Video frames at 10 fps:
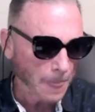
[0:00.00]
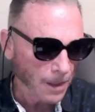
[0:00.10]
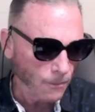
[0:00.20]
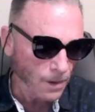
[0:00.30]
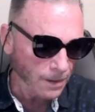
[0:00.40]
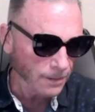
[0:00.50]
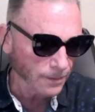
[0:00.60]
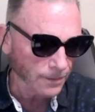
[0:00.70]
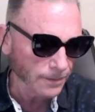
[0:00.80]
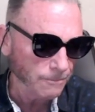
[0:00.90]

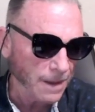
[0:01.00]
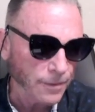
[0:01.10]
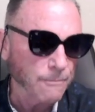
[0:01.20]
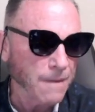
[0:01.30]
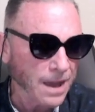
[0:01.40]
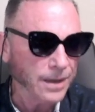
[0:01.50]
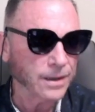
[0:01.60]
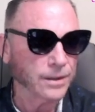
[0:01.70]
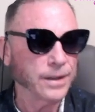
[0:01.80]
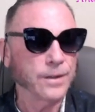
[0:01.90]
Well,
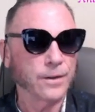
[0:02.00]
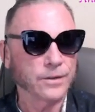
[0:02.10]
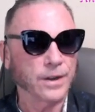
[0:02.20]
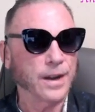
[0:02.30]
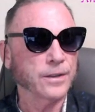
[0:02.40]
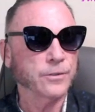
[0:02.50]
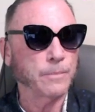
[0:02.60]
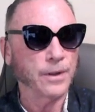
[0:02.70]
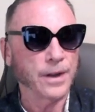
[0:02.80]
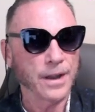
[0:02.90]
mathematically there's an
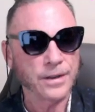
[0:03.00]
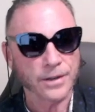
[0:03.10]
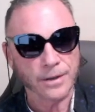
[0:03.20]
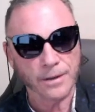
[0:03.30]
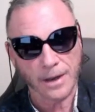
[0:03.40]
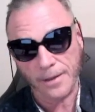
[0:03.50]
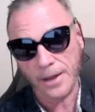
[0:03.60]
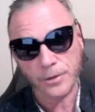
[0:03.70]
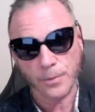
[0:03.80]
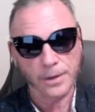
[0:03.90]
explanation, and
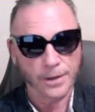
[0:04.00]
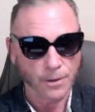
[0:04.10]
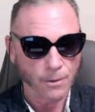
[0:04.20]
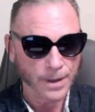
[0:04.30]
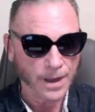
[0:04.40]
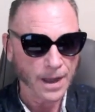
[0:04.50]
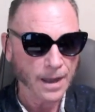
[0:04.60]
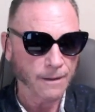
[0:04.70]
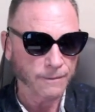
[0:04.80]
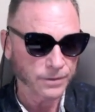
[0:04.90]
that's really all we
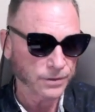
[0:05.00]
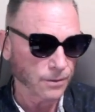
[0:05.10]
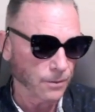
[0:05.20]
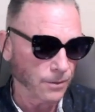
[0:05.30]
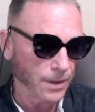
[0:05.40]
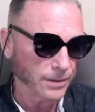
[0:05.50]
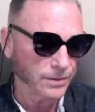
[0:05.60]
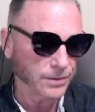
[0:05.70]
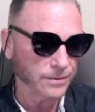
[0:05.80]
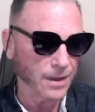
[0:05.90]
have. So
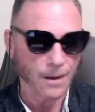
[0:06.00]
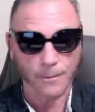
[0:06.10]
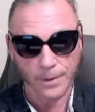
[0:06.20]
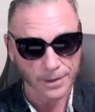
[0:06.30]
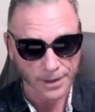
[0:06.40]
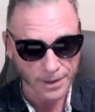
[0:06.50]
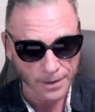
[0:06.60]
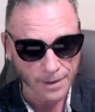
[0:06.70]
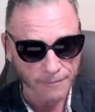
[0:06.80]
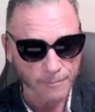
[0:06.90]
that's not really
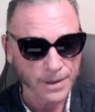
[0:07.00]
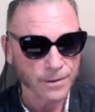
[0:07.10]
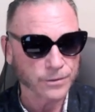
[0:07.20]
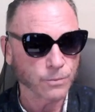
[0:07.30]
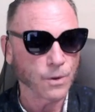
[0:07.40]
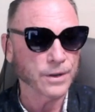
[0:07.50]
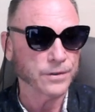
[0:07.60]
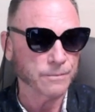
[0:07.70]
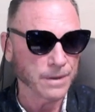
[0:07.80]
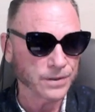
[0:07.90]
enough, because what
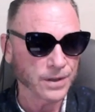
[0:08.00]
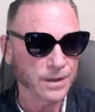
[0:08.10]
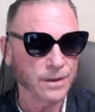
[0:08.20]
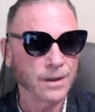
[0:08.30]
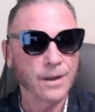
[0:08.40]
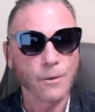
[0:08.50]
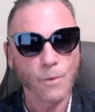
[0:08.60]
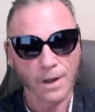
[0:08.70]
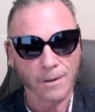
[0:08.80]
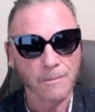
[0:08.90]
is missing?
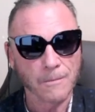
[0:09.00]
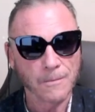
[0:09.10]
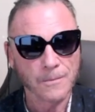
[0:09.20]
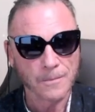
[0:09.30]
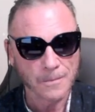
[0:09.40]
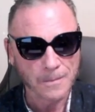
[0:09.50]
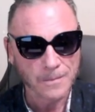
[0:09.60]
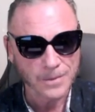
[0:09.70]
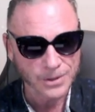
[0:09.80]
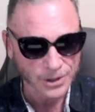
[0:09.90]
Well,
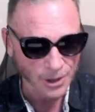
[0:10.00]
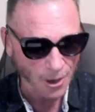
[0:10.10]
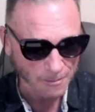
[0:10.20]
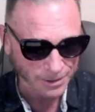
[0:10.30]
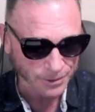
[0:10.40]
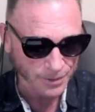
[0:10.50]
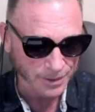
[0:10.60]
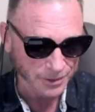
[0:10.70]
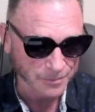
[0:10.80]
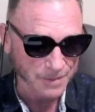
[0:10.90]
geometry
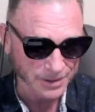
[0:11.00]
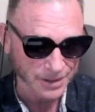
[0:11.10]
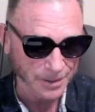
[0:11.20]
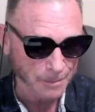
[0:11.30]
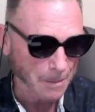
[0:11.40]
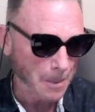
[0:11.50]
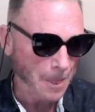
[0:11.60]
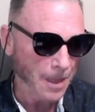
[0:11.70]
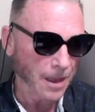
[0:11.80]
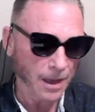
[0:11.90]
is missing.
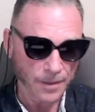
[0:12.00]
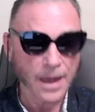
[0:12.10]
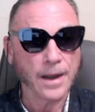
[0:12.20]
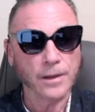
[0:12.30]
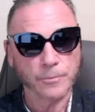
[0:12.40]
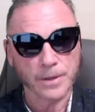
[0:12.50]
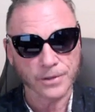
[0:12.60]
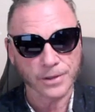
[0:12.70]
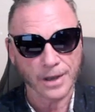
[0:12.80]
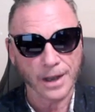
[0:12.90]
And that has been
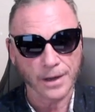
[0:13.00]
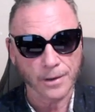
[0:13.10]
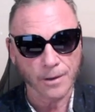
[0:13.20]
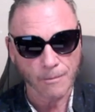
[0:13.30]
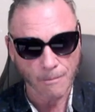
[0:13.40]
stated.